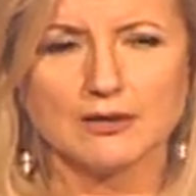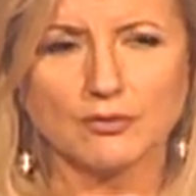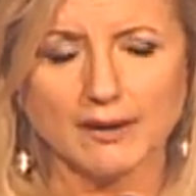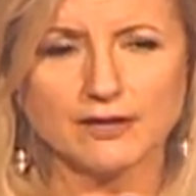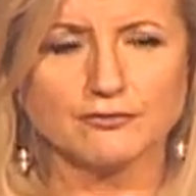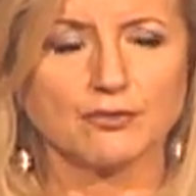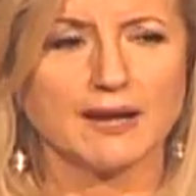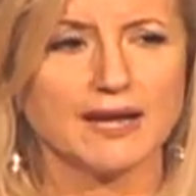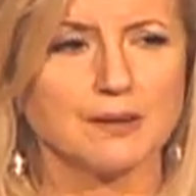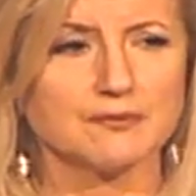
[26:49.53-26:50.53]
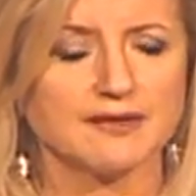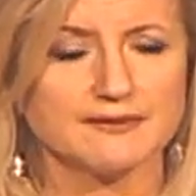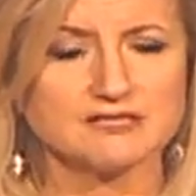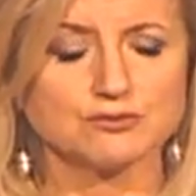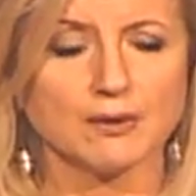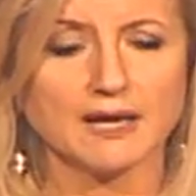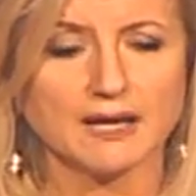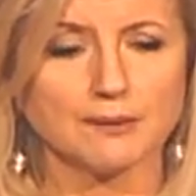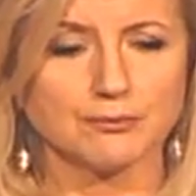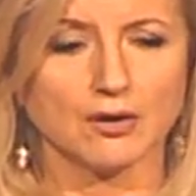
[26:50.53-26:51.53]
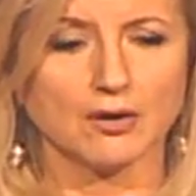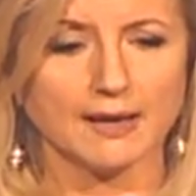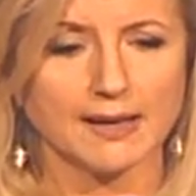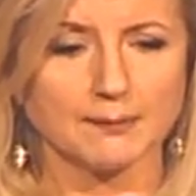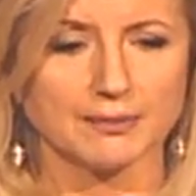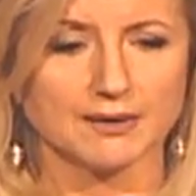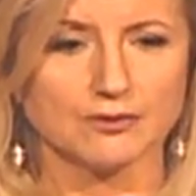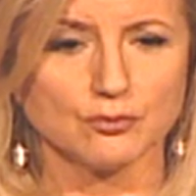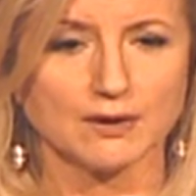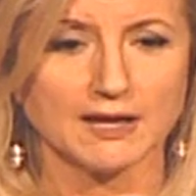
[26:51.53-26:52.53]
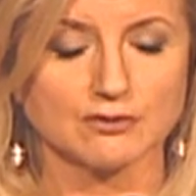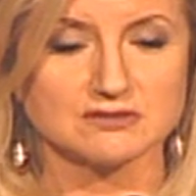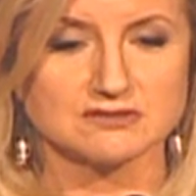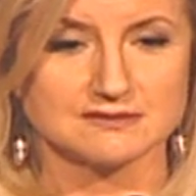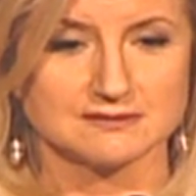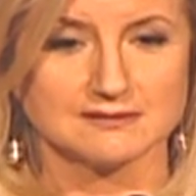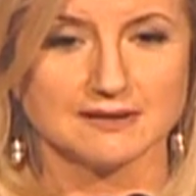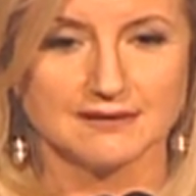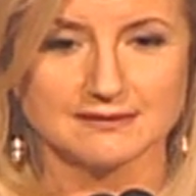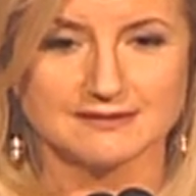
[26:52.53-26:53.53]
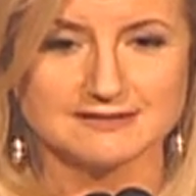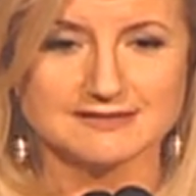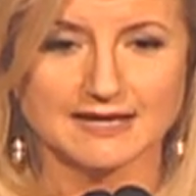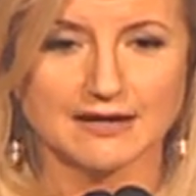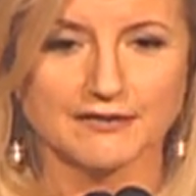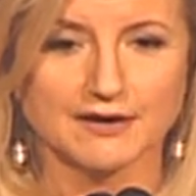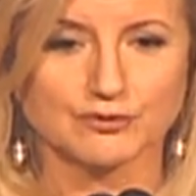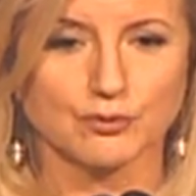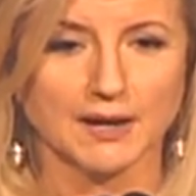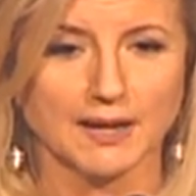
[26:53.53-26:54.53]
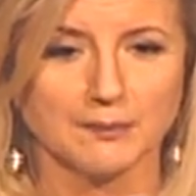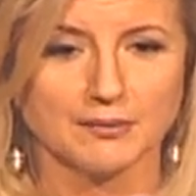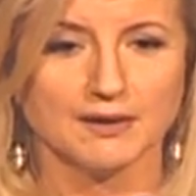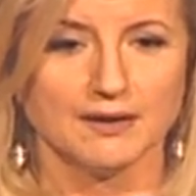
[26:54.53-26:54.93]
grateful I am that this wake-up call happened when I was still there to help,